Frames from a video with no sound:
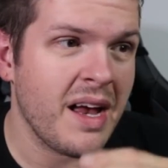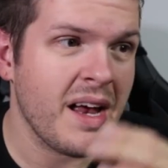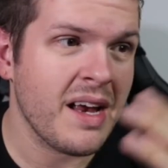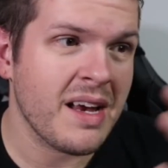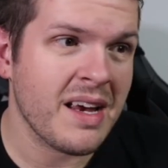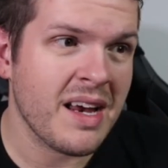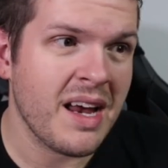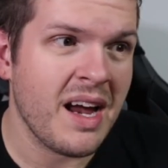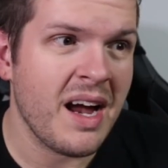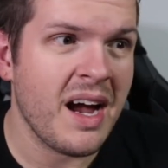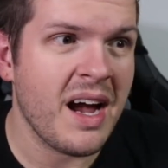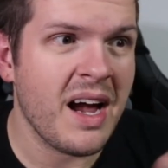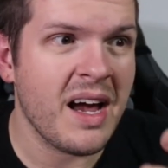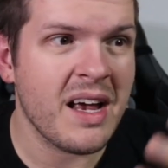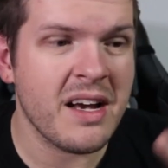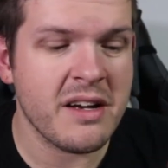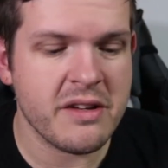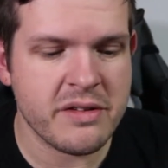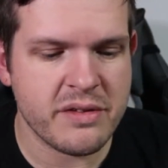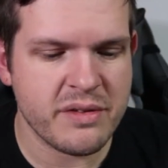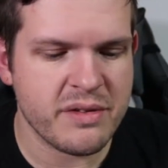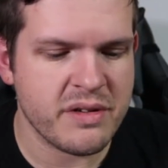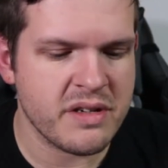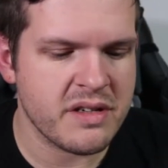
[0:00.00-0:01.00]

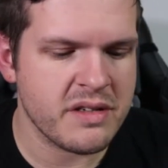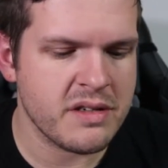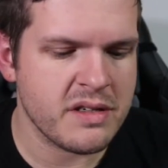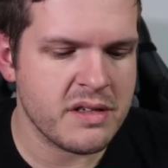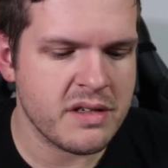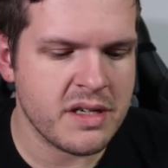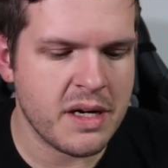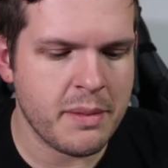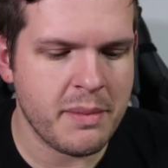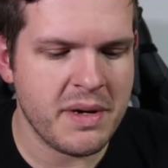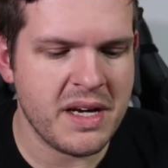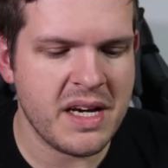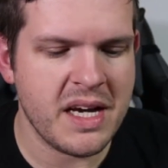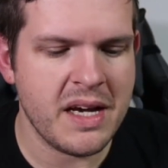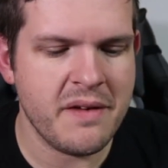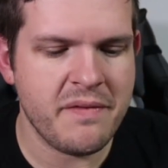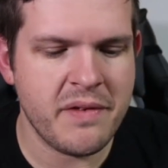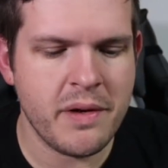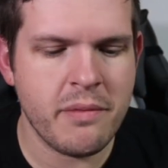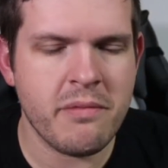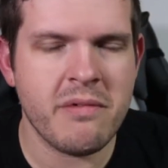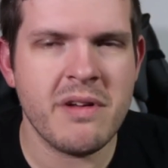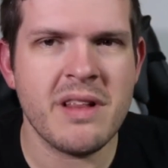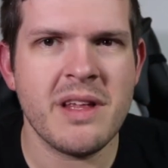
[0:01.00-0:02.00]
If
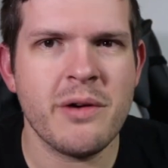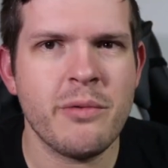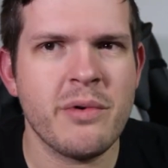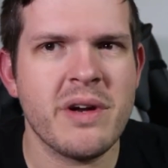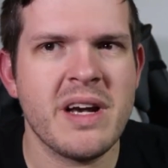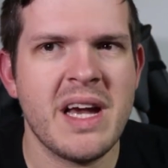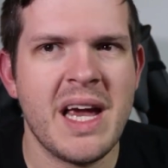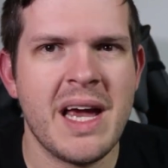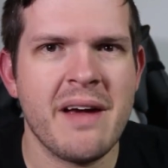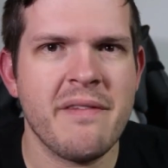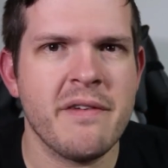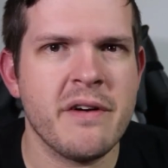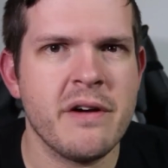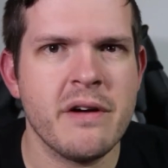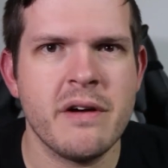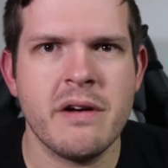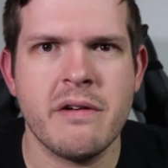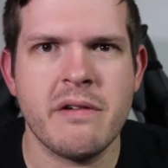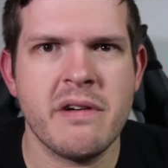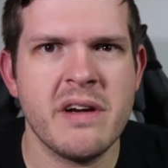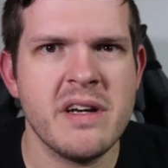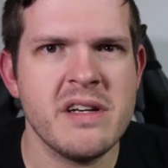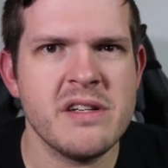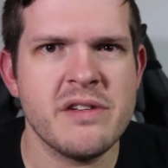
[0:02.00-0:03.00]
you really want to have a good
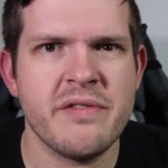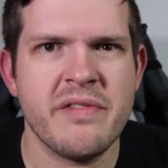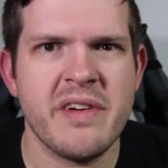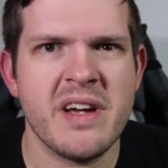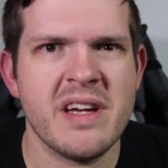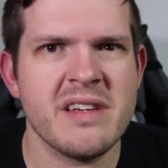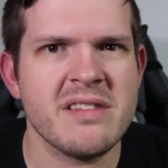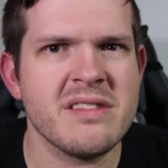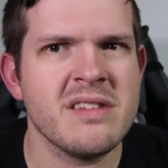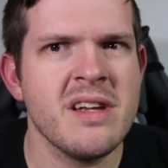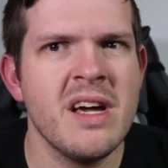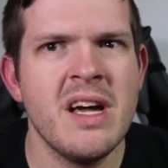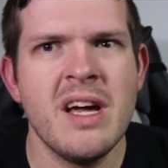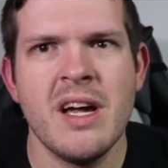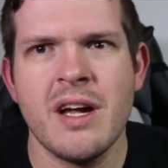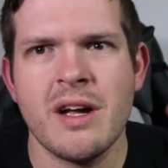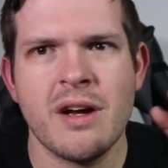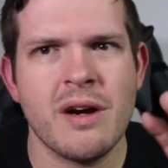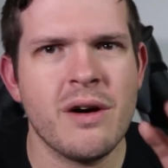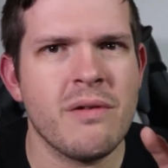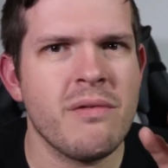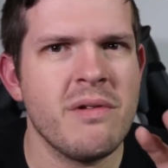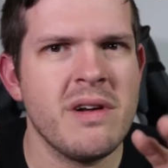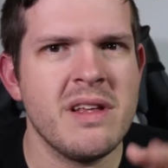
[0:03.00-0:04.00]
cringe fest,
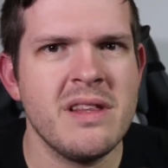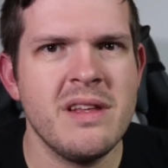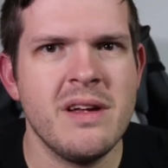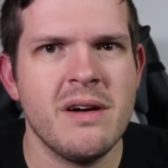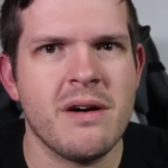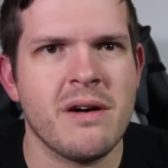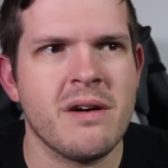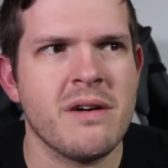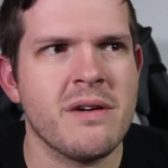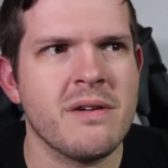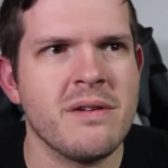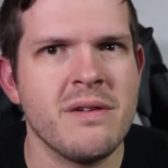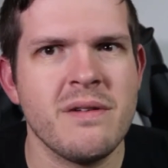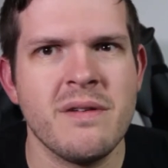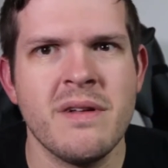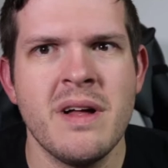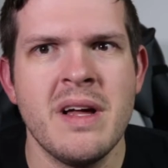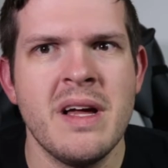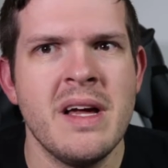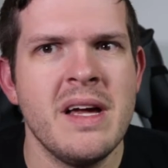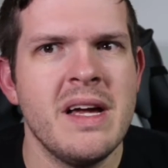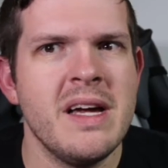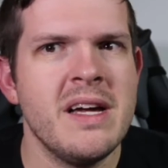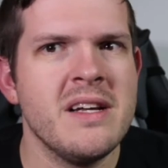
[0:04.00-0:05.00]
go read the article.
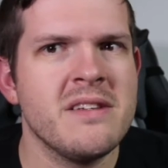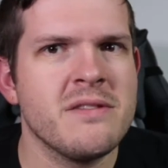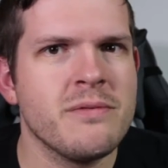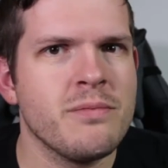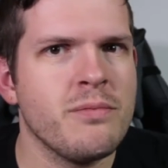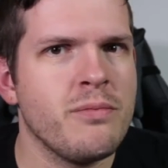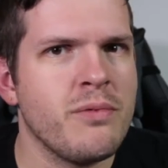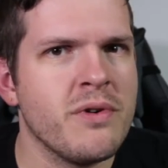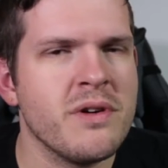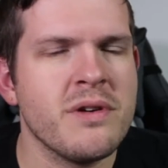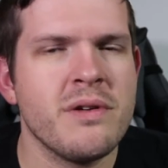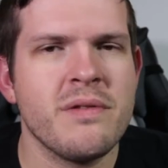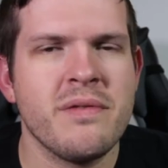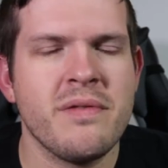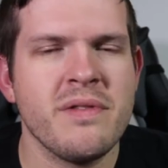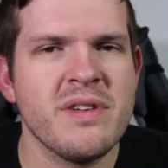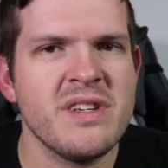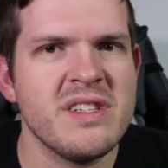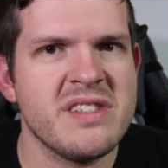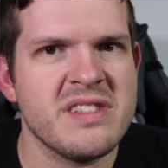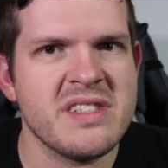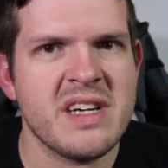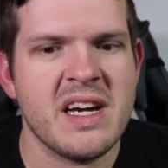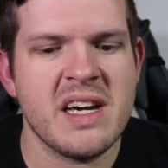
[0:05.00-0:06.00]
It's wonderfully
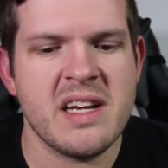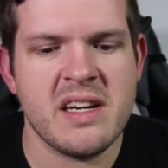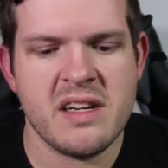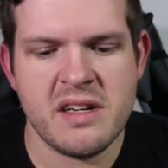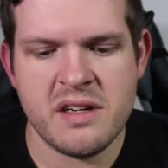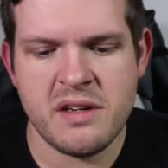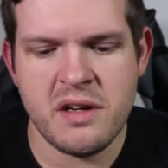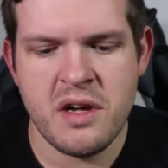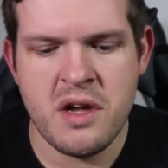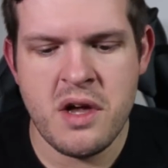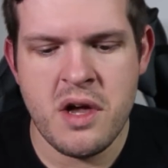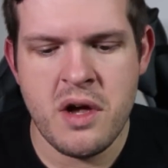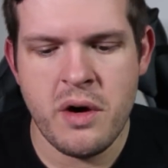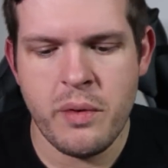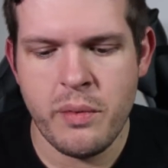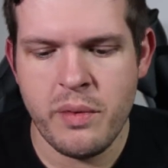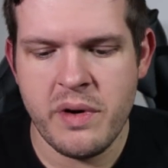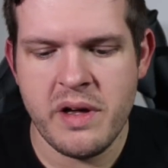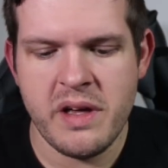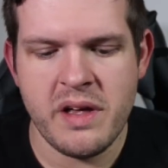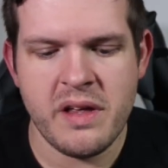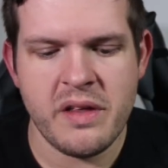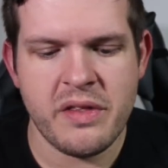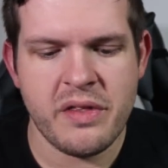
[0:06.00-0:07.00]
cited
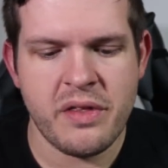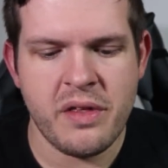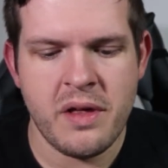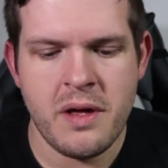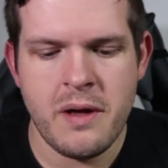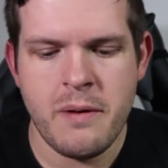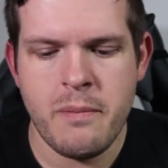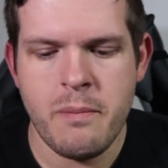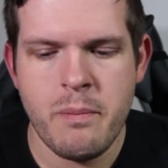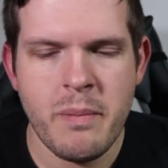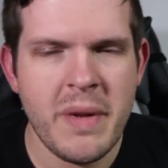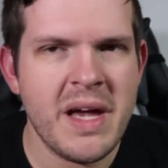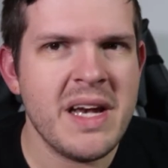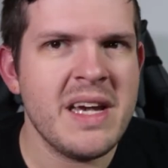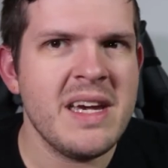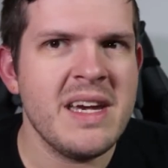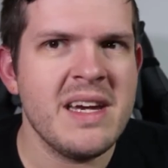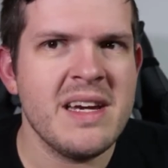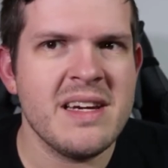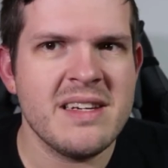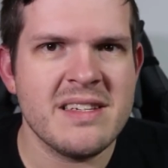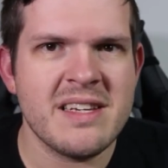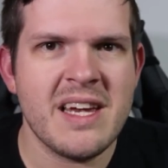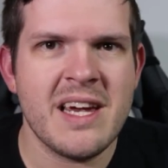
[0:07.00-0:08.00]
with many
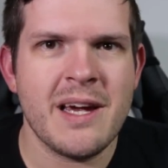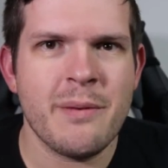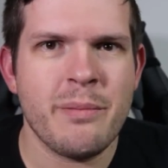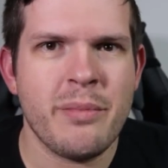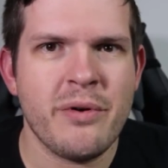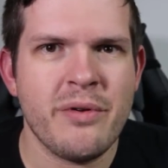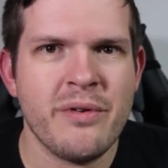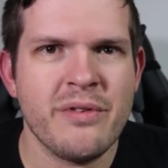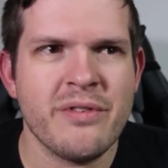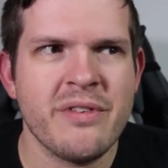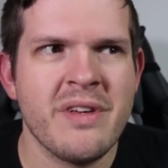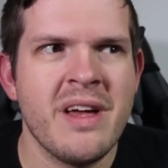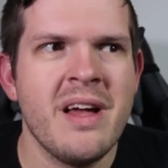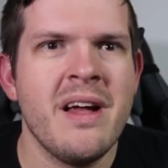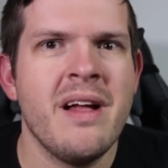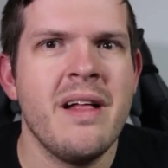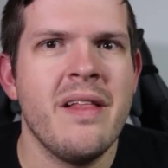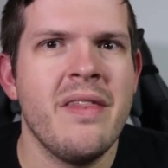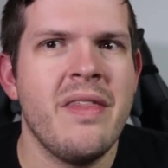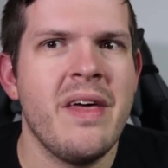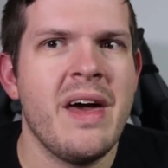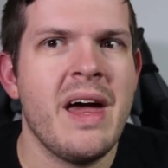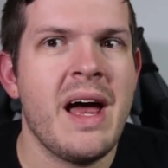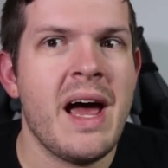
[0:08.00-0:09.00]
examples
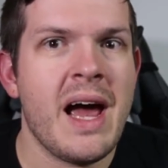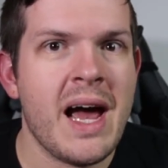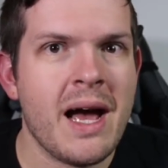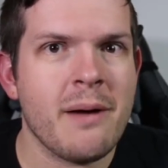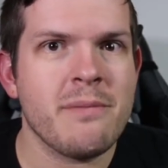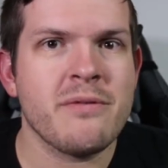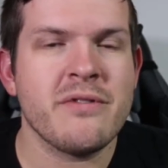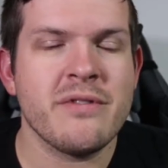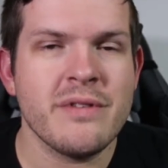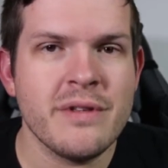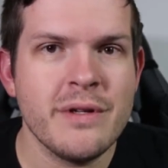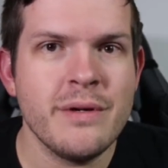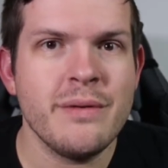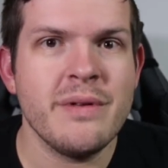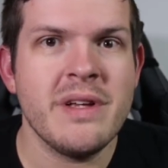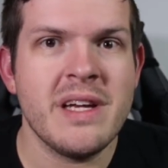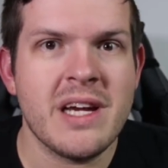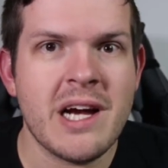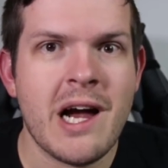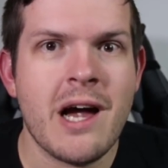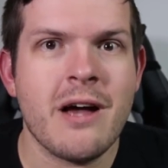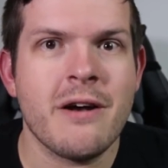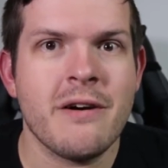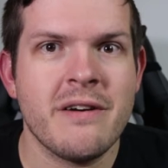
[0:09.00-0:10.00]
that absolutely
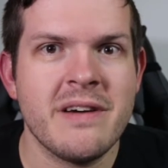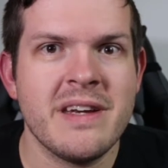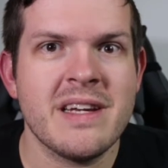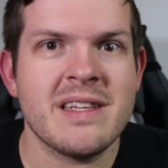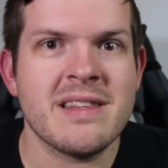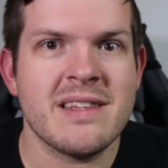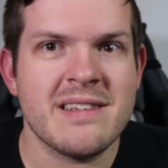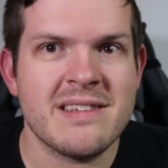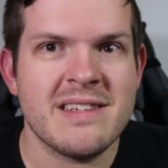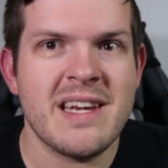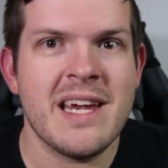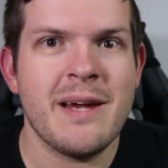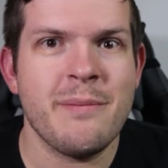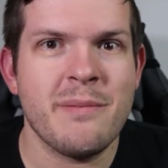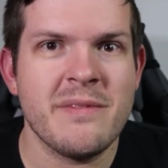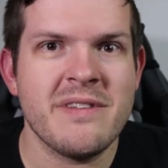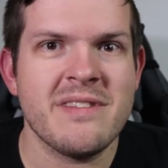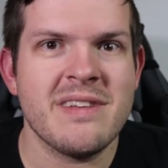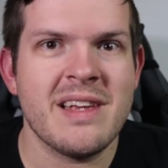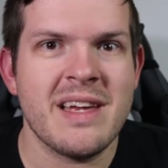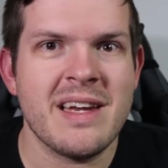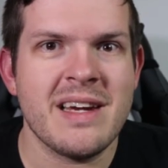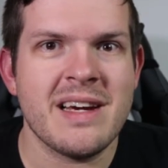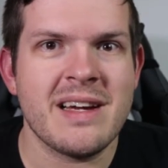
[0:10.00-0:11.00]
contradict the statements
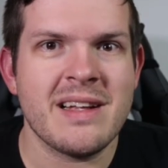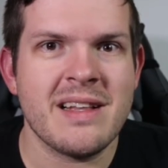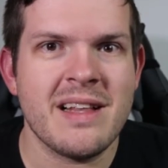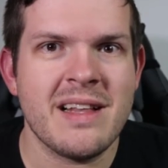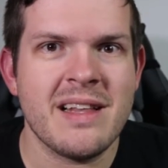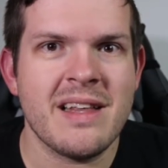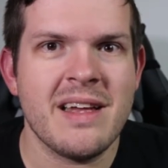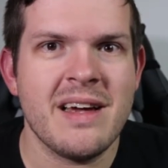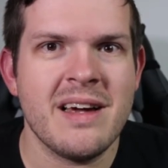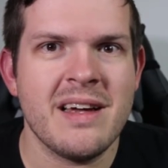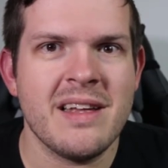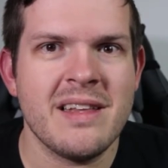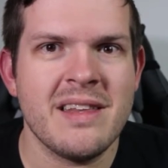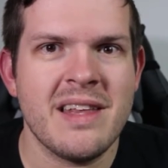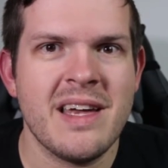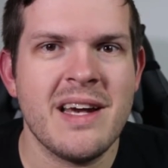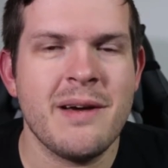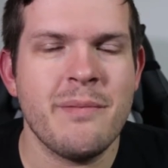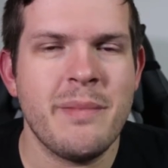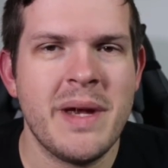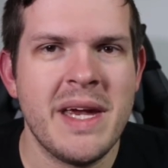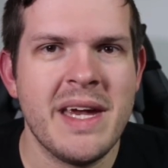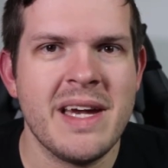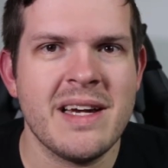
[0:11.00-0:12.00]
that
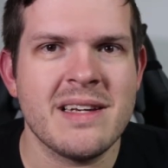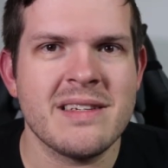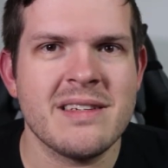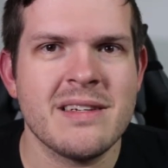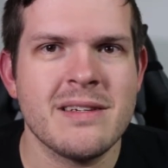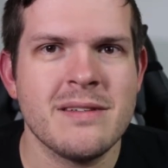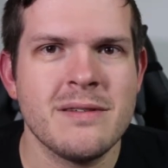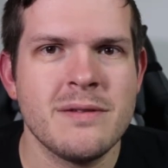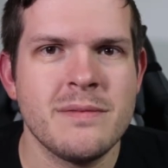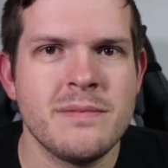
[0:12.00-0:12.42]
it makes.